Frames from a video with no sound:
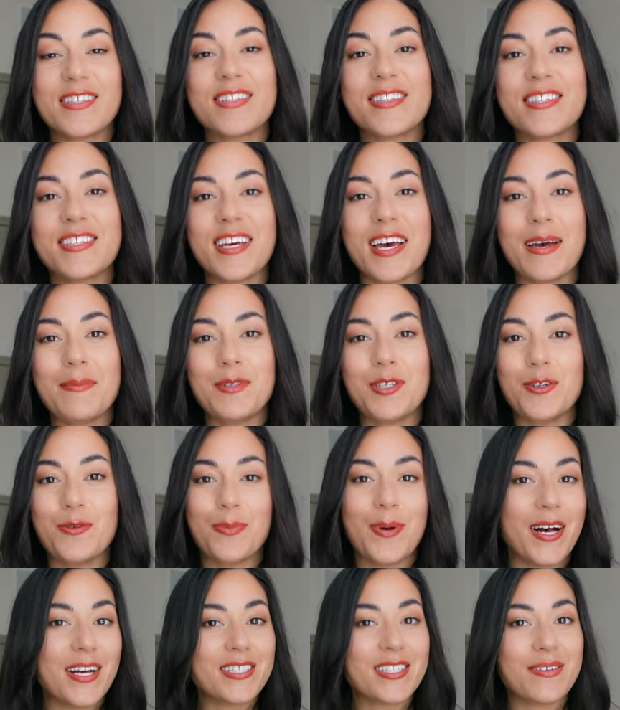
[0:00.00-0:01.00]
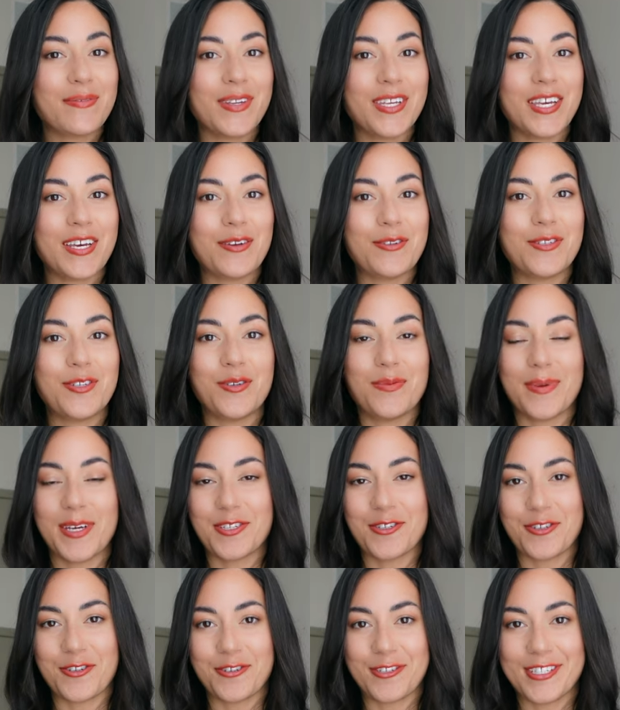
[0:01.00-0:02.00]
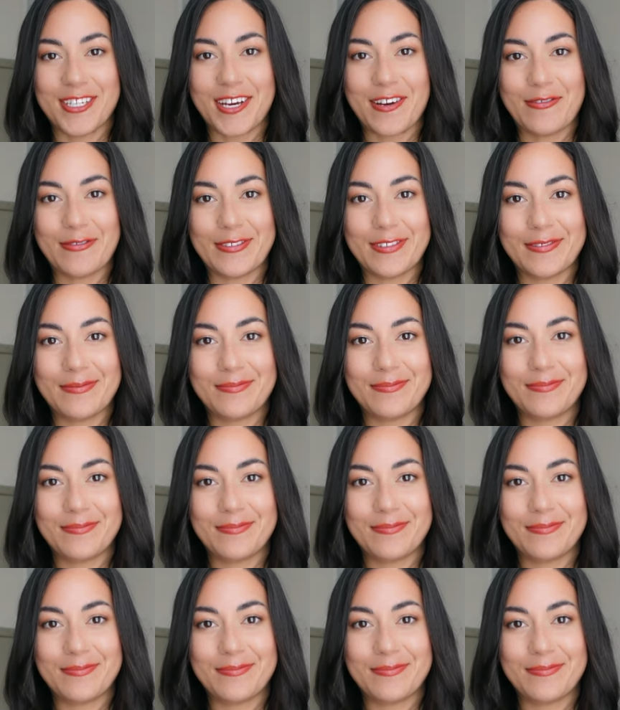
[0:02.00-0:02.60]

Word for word: is the time to pause the video to measure yourself.